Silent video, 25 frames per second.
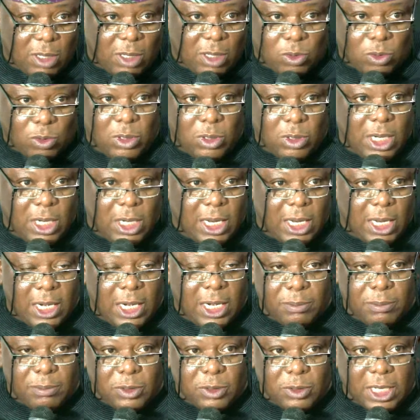Kule
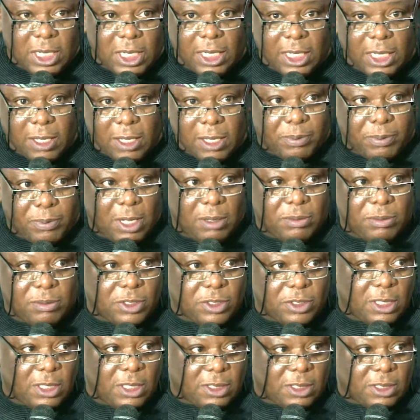Elebute,
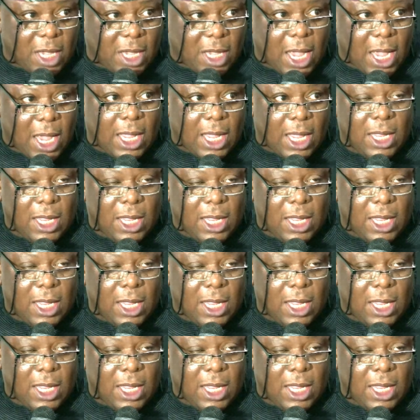KPMG is here.